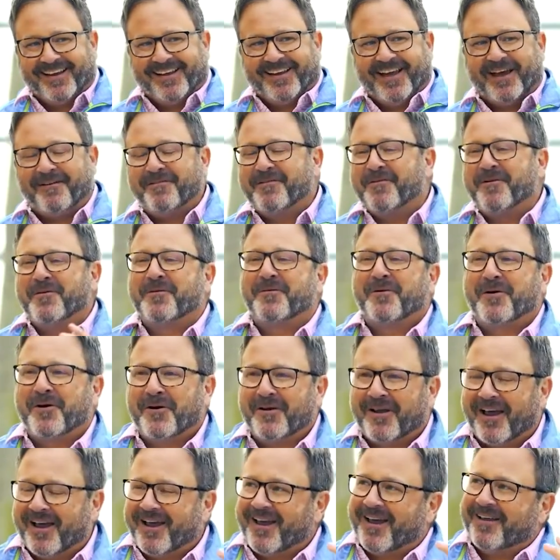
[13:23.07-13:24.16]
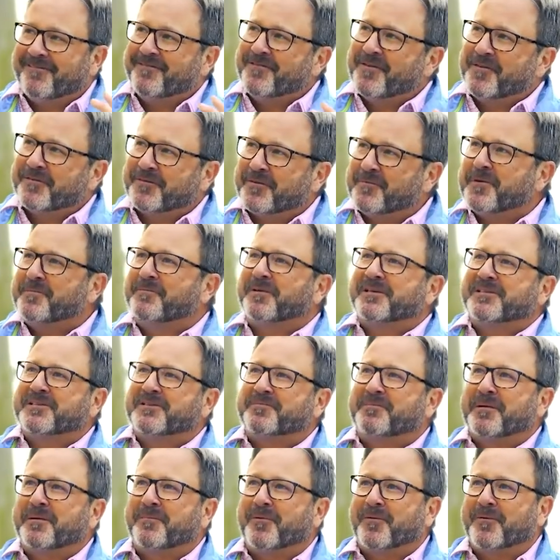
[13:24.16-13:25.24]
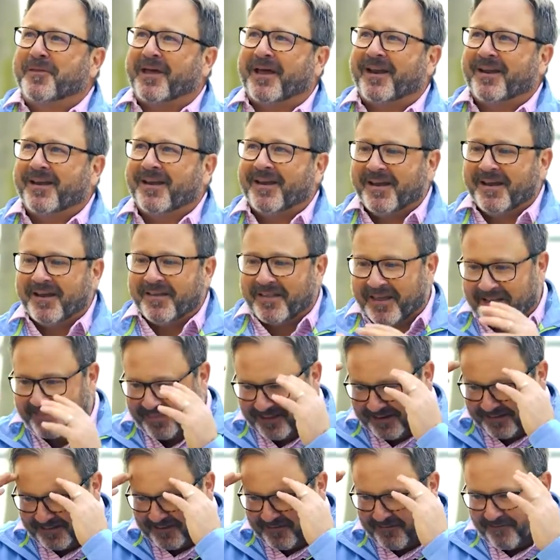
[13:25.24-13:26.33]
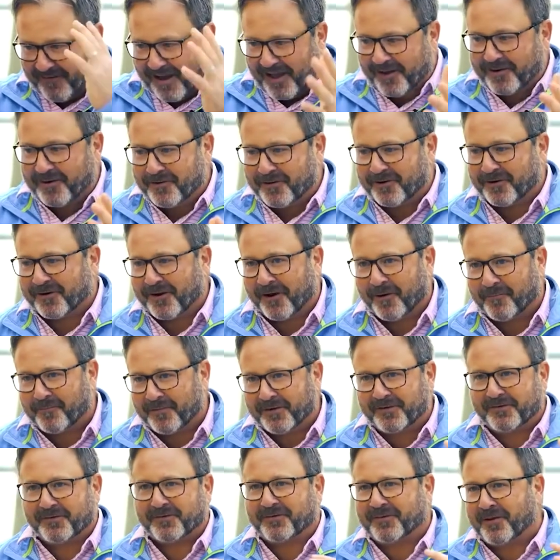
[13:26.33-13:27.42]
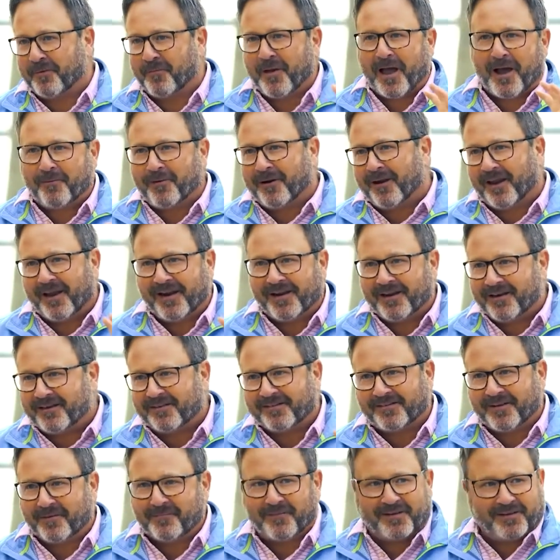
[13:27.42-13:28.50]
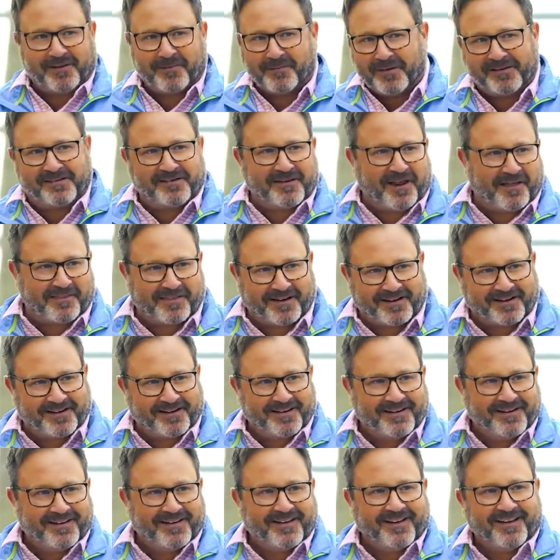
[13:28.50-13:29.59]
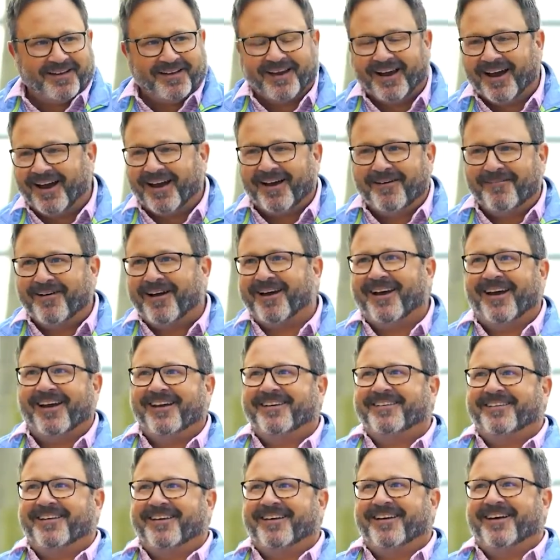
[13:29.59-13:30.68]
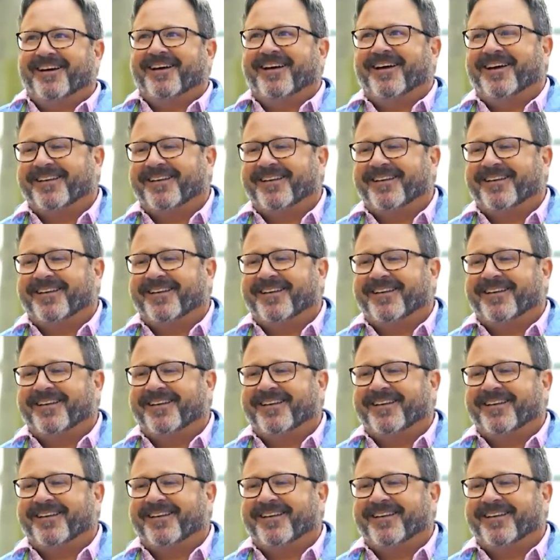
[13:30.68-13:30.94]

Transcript: Everyone in the world, I, I know so many business people that they think the value of their company is somehow related to something that means their nothing. idea. Yeah, my idea.